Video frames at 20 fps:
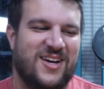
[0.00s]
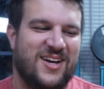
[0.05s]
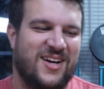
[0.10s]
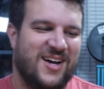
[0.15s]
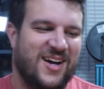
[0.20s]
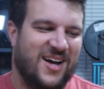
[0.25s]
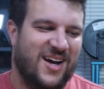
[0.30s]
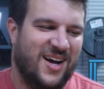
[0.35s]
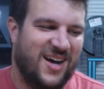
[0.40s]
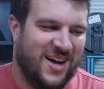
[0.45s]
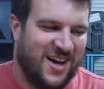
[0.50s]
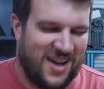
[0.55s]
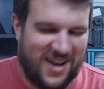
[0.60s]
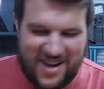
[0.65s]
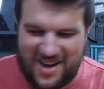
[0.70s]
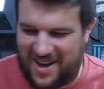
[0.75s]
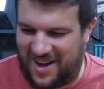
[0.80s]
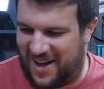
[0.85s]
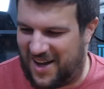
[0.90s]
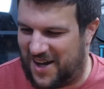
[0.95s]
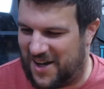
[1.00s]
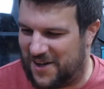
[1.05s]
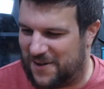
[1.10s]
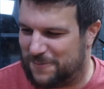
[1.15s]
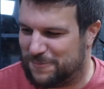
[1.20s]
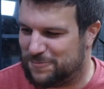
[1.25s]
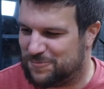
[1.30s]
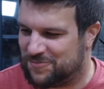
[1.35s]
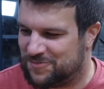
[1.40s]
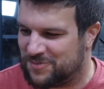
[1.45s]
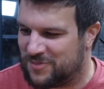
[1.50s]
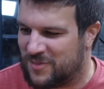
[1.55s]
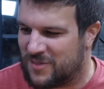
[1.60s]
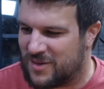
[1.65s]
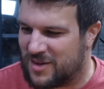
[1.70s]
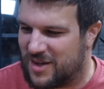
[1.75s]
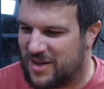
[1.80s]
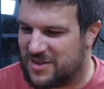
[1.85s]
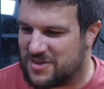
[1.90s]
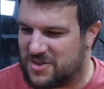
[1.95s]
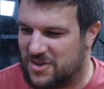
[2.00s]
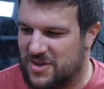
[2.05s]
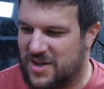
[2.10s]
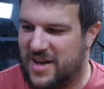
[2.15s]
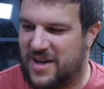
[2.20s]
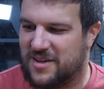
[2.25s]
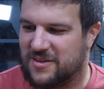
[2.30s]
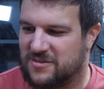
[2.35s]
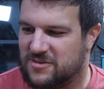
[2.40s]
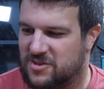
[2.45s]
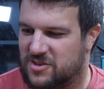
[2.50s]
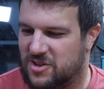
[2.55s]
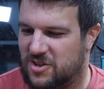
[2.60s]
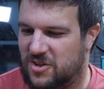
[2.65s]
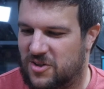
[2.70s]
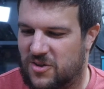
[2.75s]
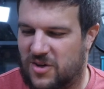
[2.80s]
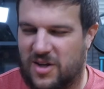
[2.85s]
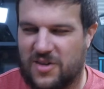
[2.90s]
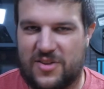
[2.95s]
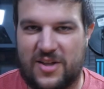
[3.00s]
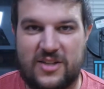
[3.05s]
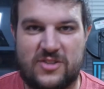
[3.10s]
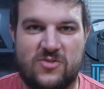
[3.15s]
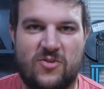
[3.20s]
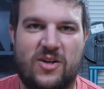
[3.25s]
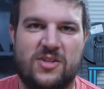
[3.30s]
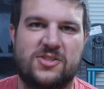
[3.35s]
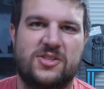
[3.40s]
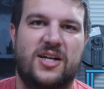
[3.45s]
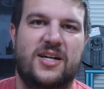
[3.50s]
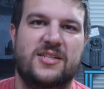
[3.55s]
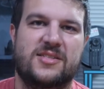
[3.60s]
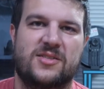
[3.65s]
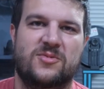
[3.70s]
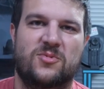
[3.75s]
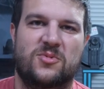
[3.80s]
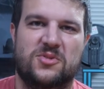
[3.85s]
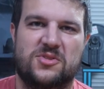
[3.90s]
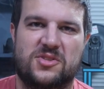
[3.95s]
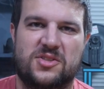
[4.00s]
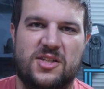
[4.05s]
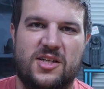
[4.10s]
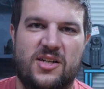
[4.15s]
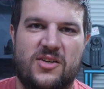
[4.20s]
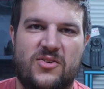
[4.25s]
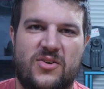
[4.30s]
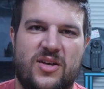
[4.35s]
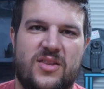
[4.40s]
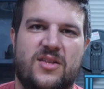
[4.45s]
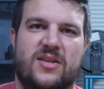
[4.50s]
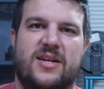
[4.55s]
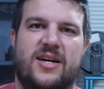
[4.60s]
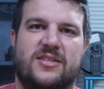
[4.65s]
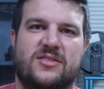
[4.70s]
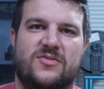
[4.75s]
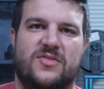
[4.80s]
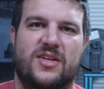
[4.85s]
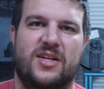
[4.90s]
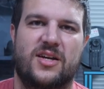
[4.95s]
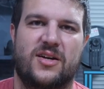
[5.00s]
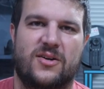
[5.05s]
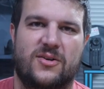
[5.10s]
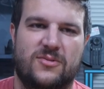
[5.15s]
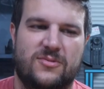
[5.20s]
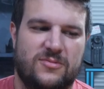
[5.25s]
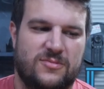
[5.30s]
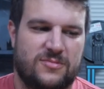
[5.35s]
So yeah, thanks for watching, guys, and we'll see you in the next video.